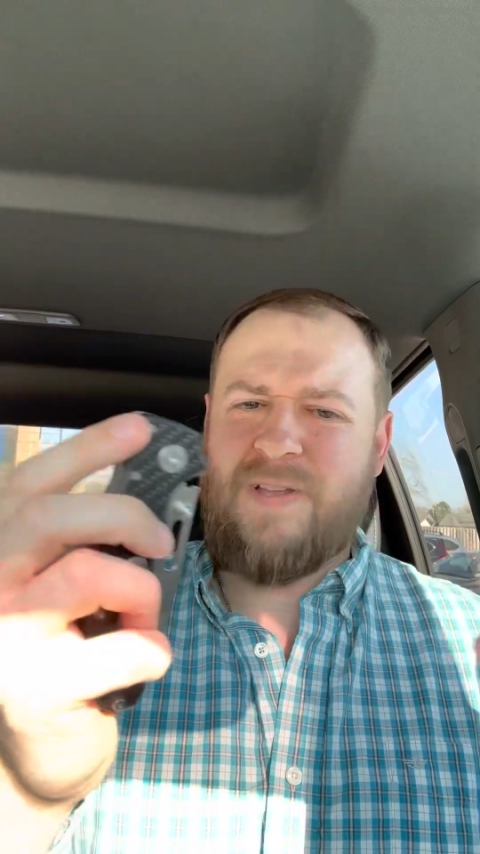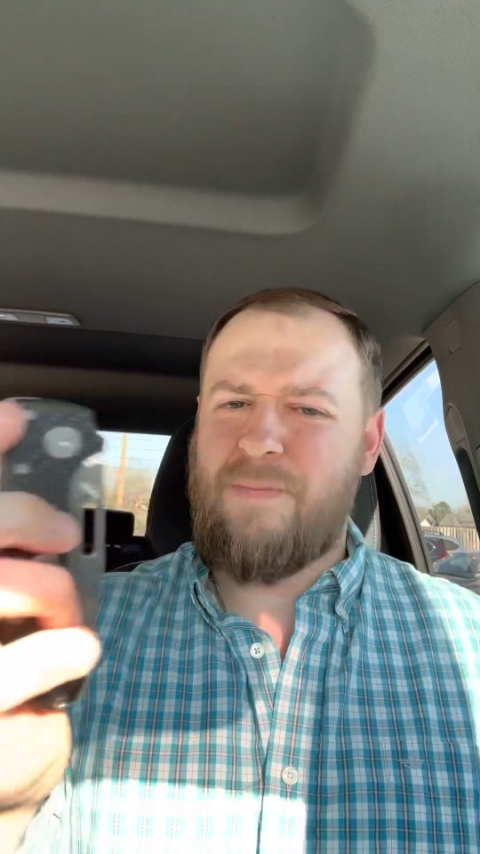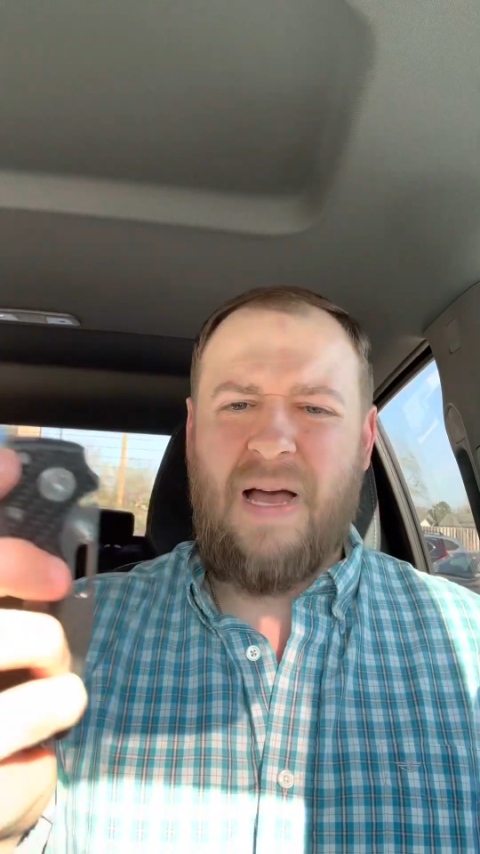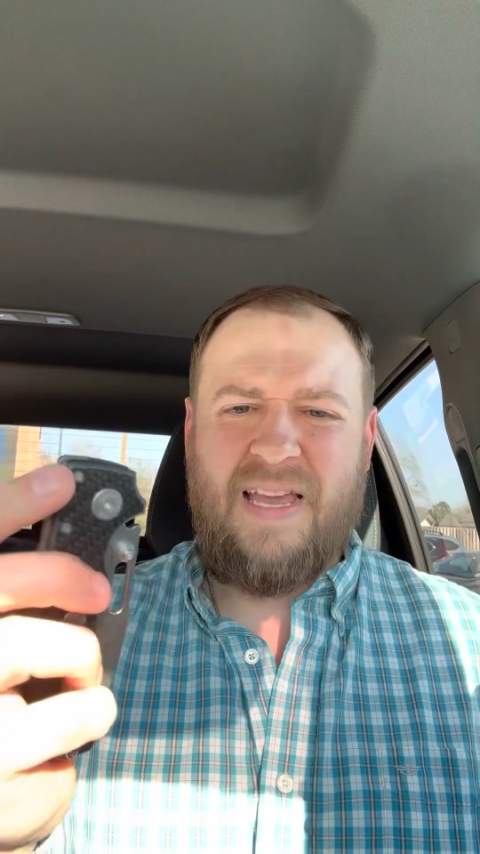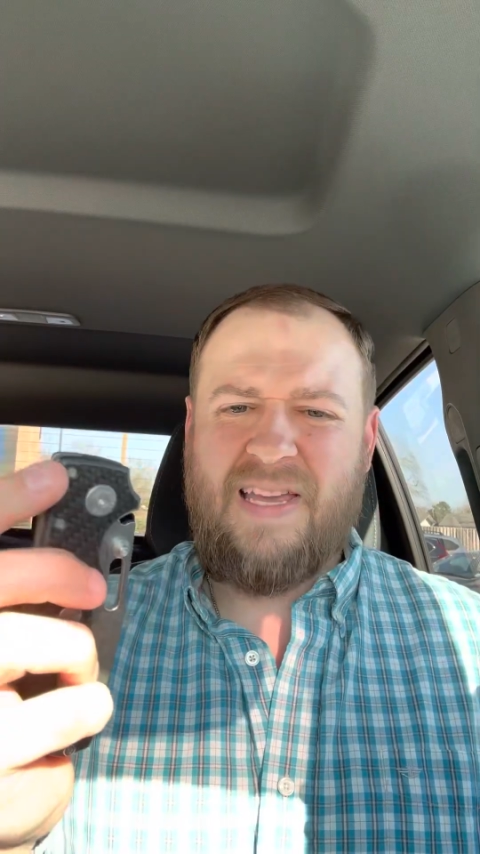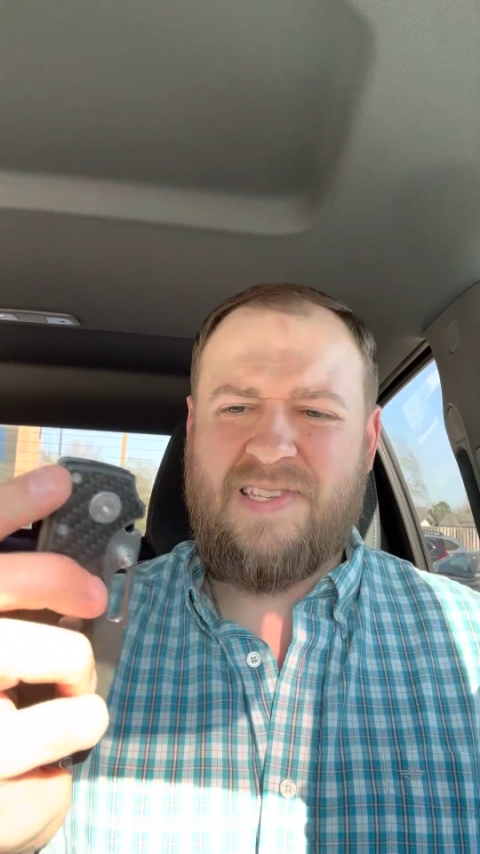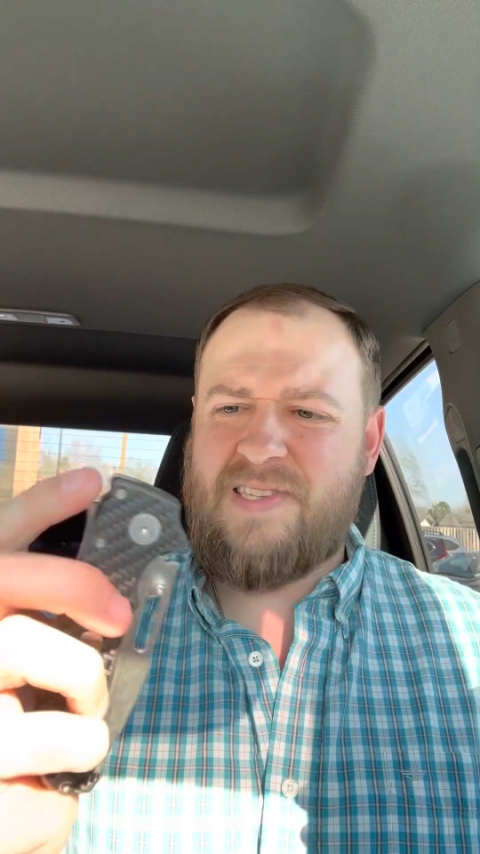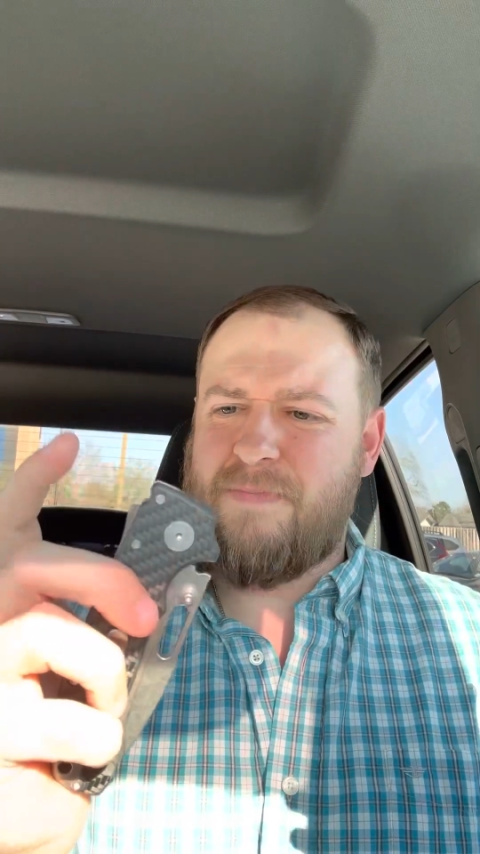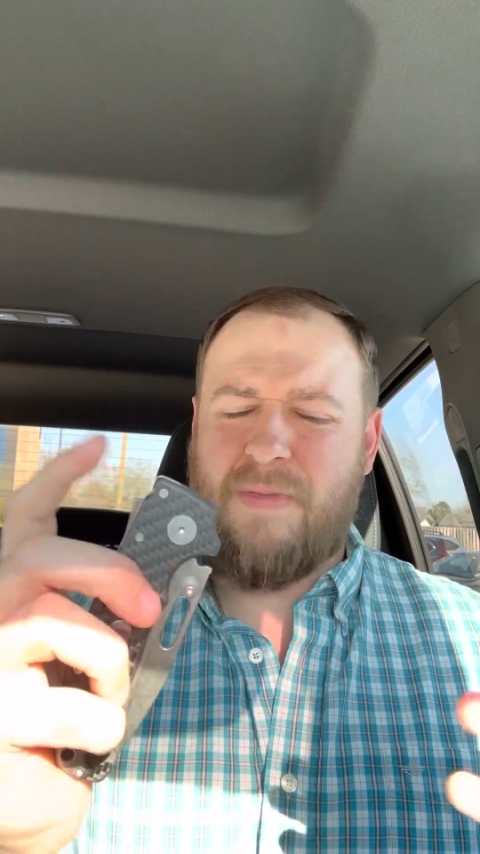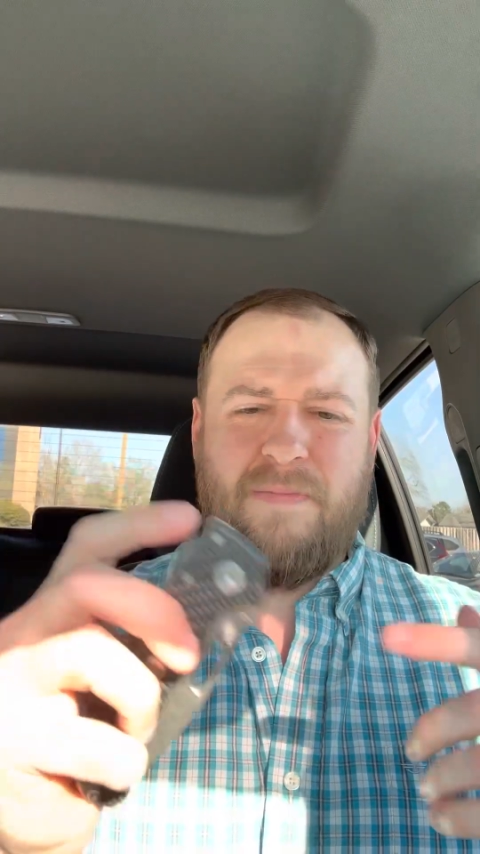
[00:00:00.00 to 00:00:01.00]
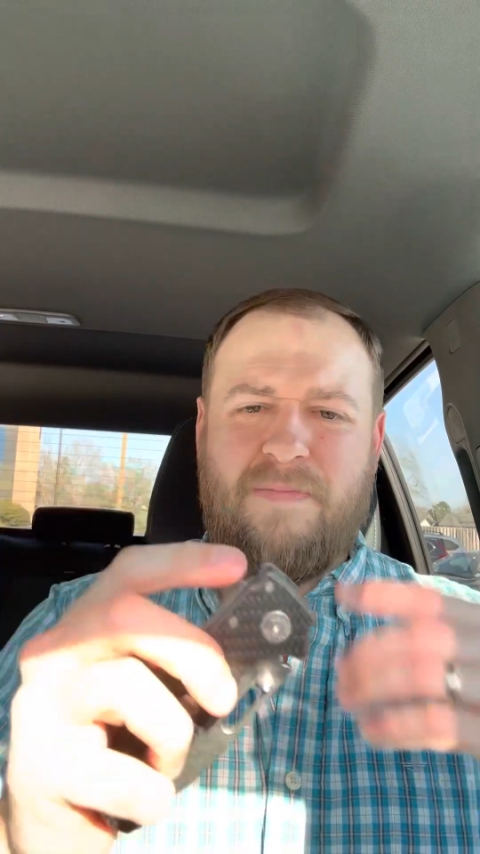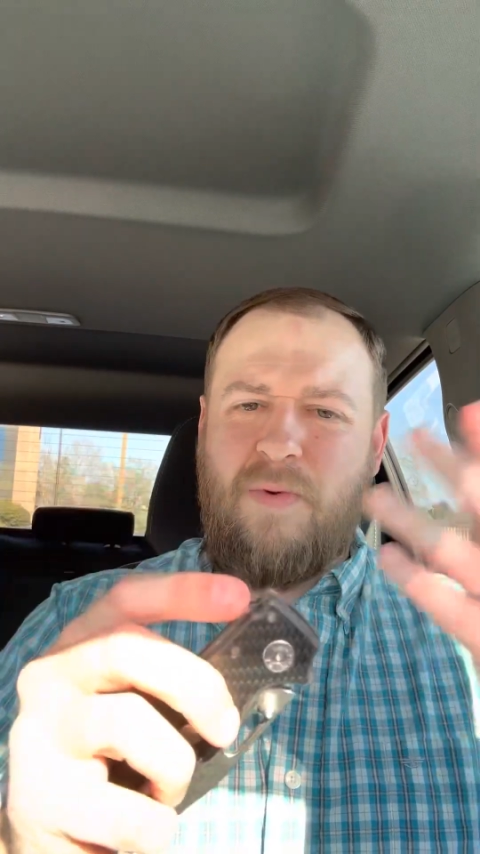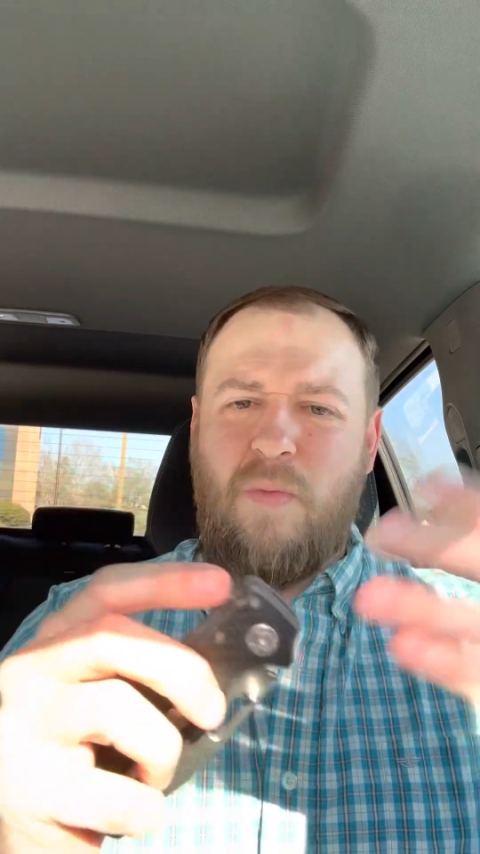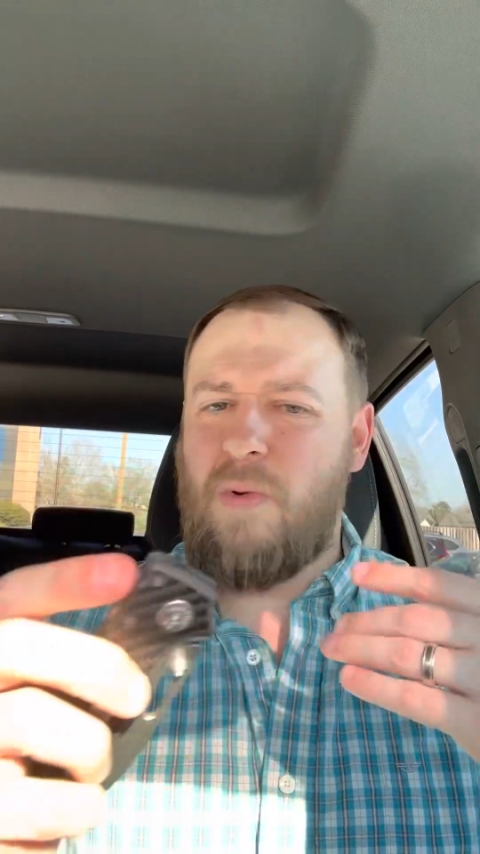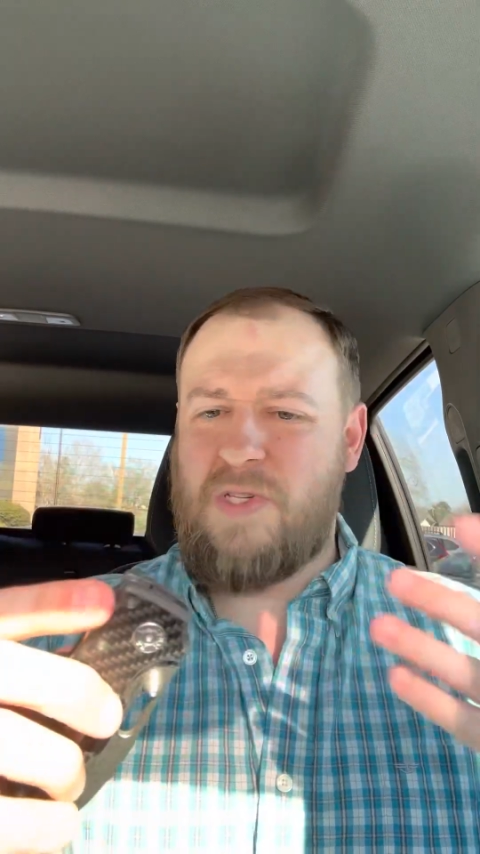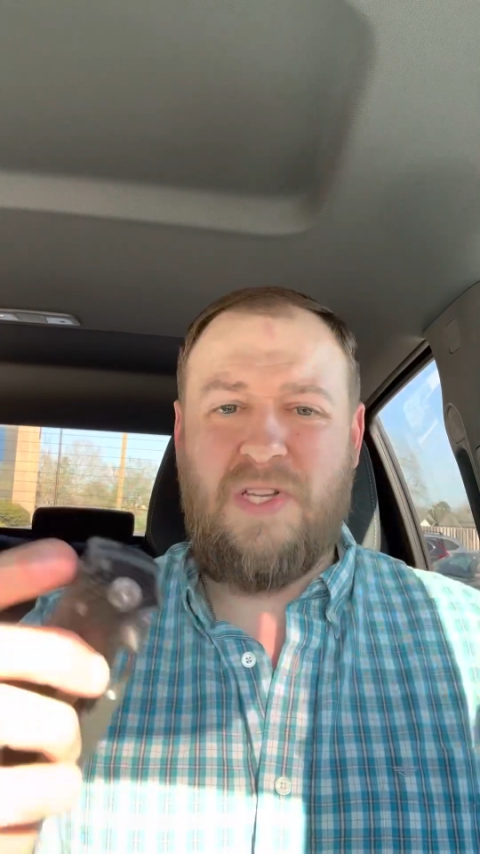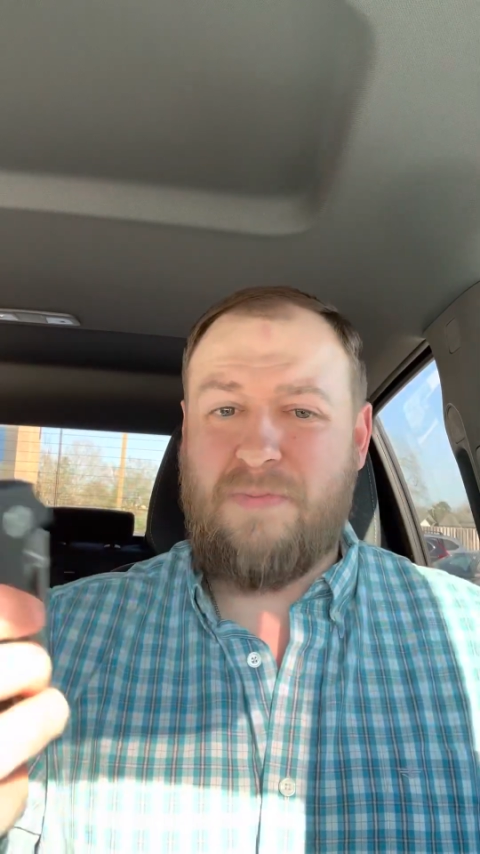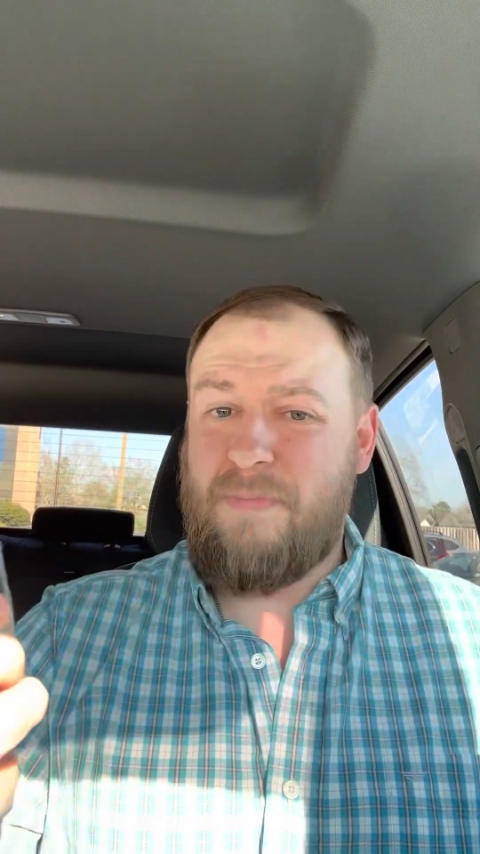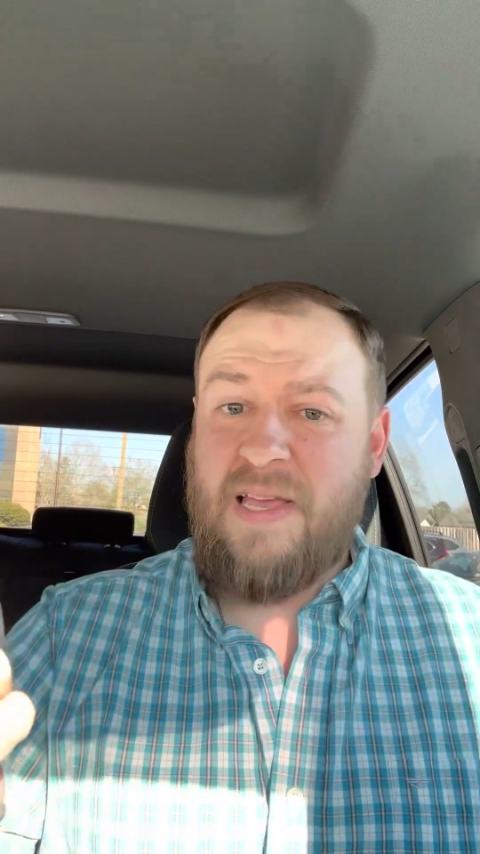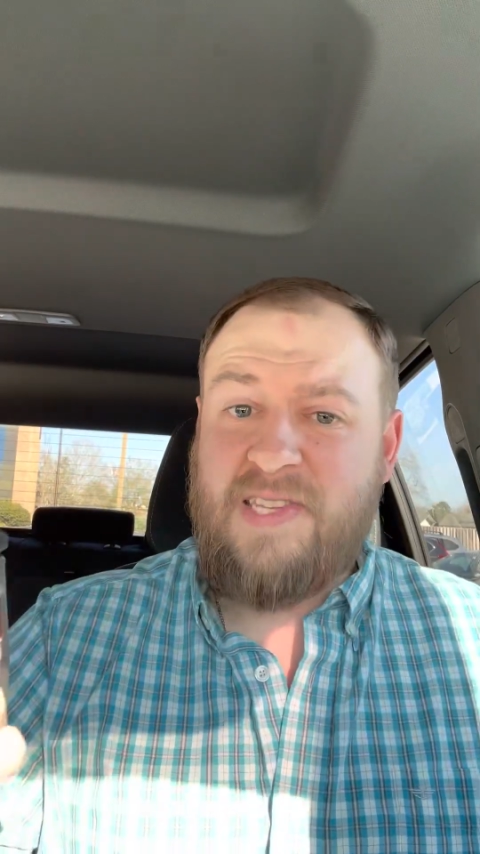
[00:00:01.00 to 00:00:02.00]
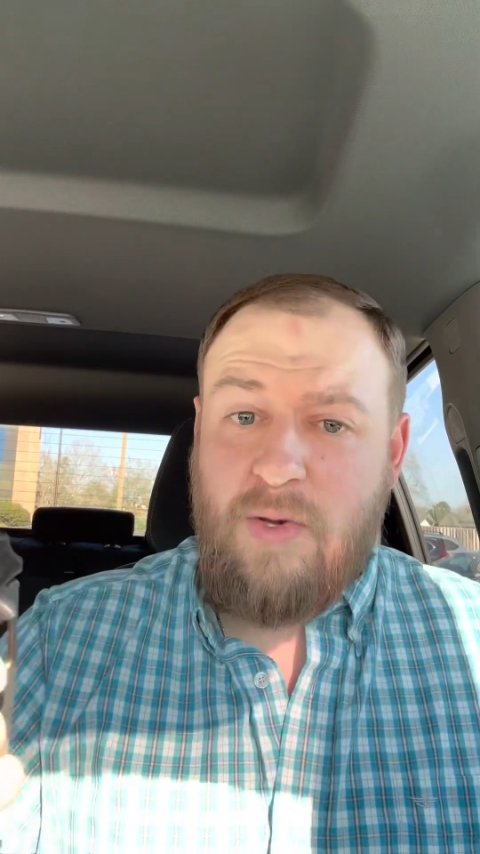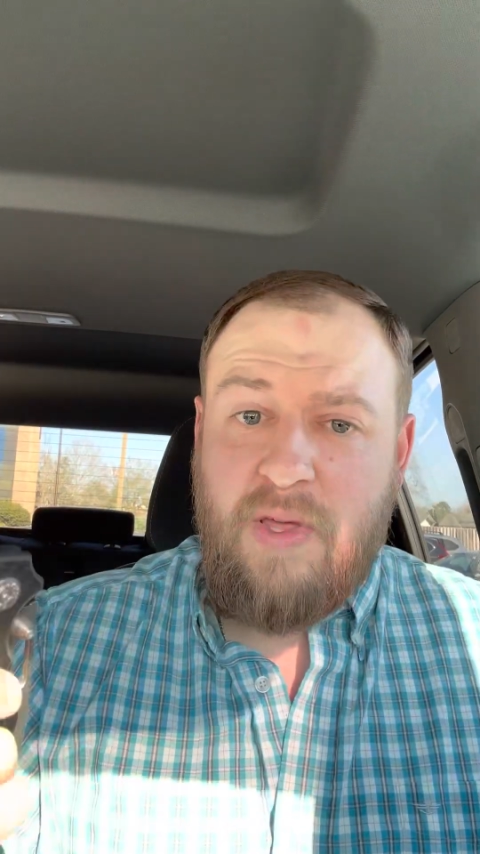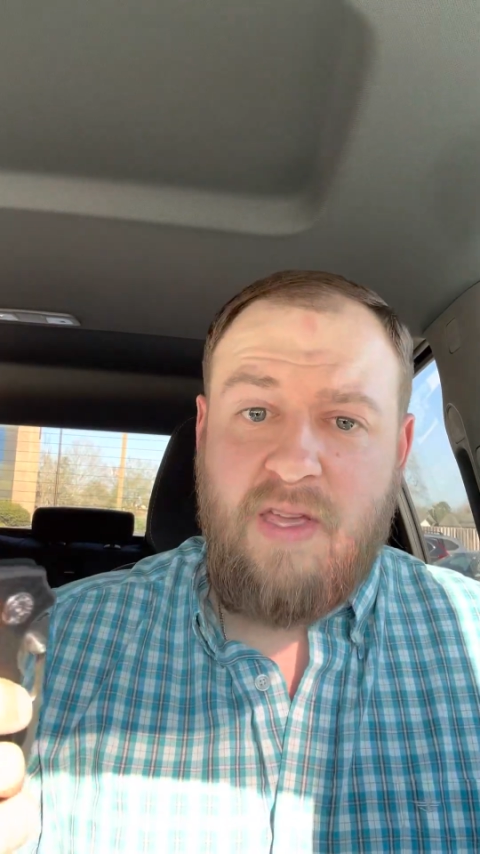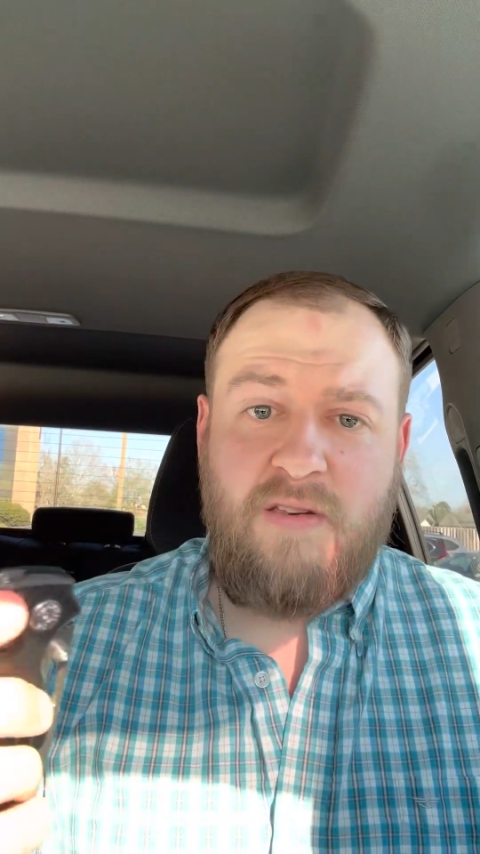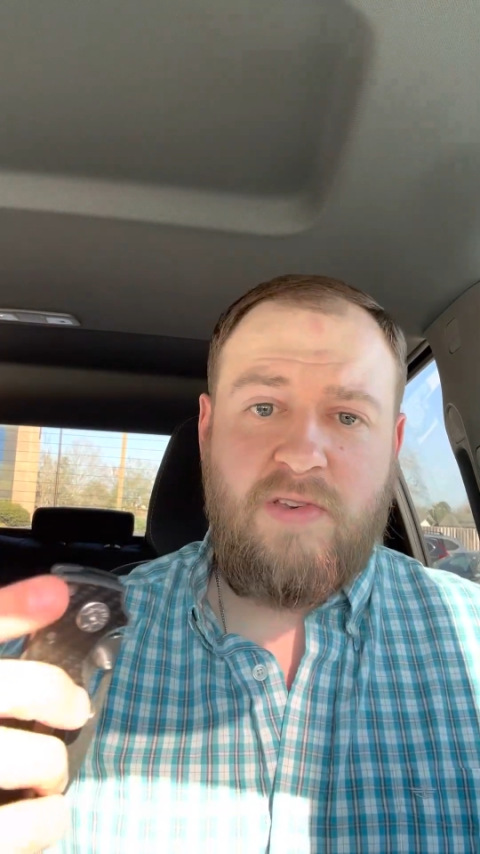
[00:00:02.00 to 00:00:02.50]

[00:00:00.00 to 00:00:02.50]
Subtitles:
I guess just messing with it,